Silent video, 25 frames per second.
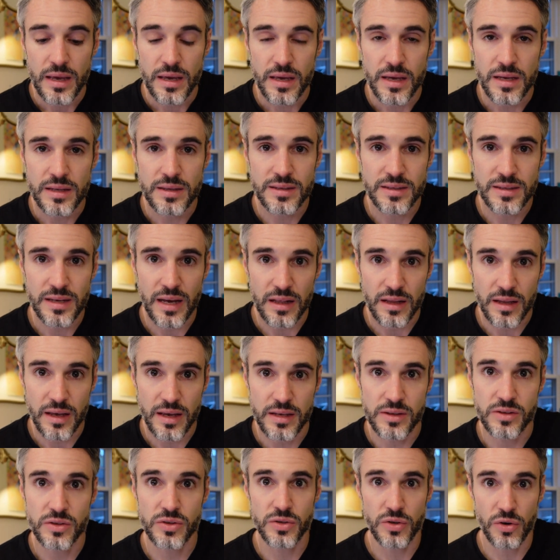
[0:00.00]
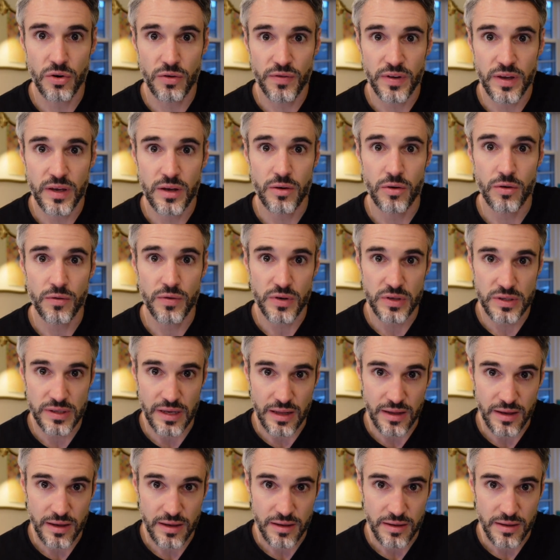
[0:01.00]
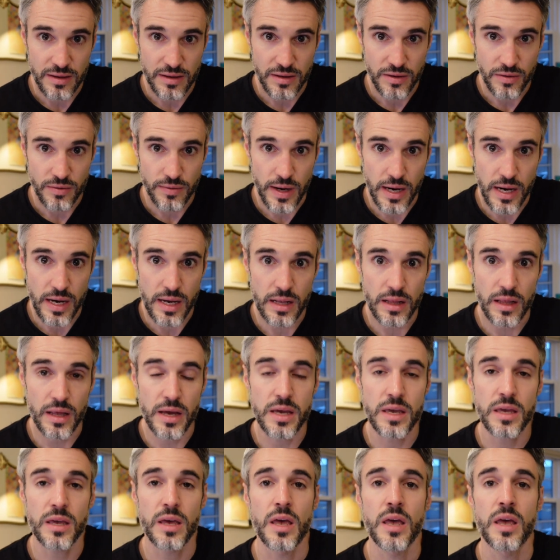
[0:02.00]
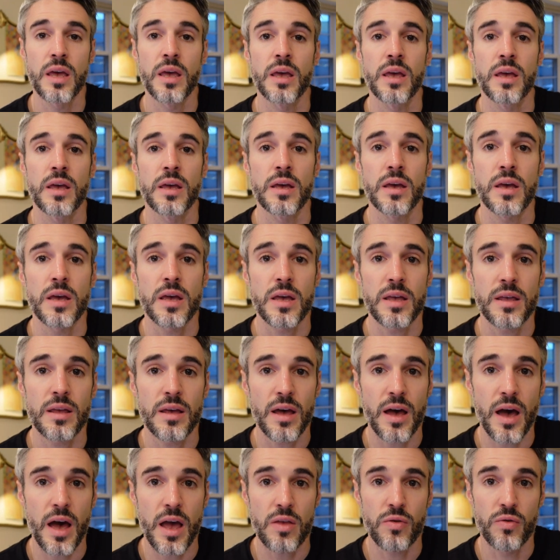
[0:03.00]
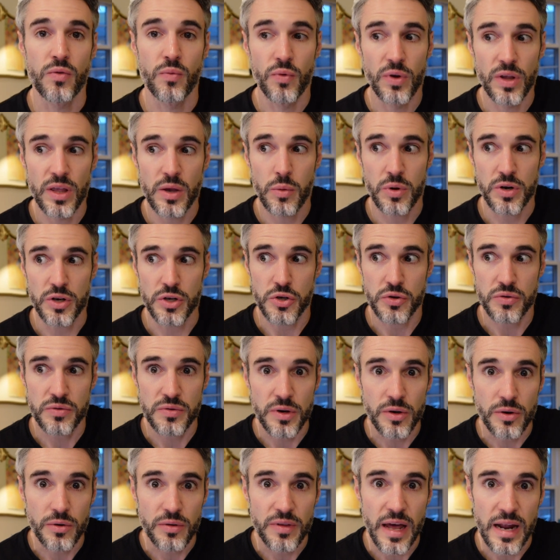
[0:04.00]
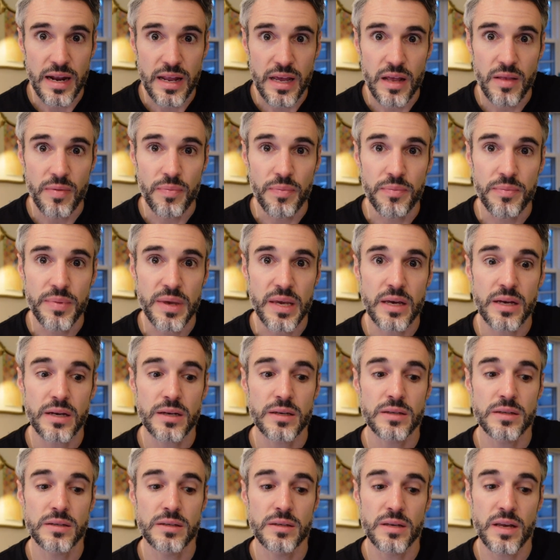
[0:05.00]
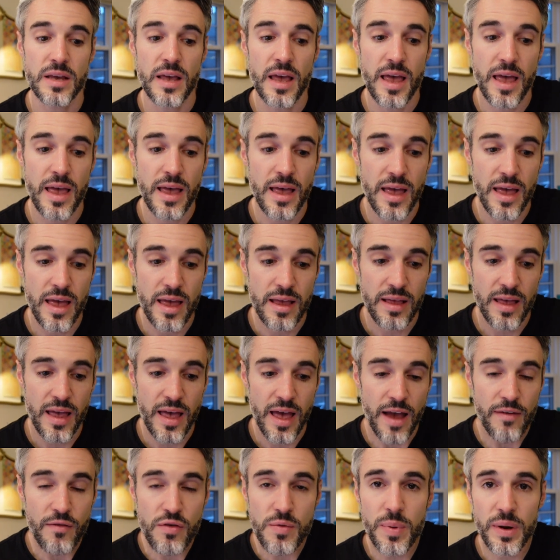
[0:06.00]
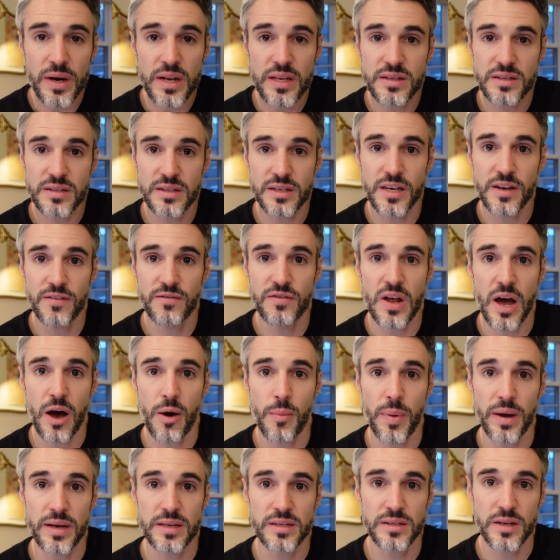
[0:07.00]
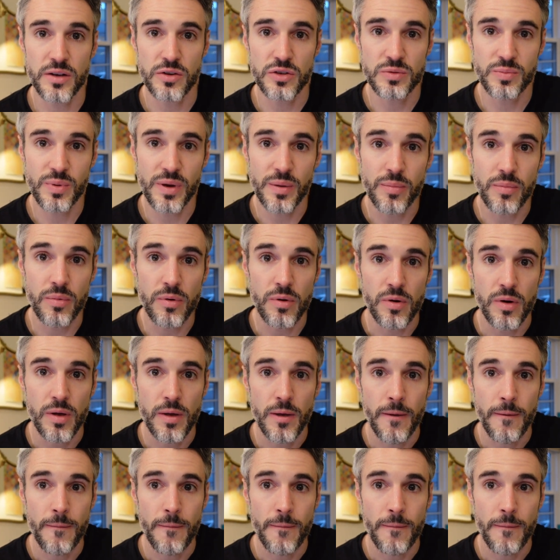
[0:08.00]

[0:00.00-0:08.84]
it's serving over selling, right? Like, I really want to drill that in because everybody's skeeved out by salespeople.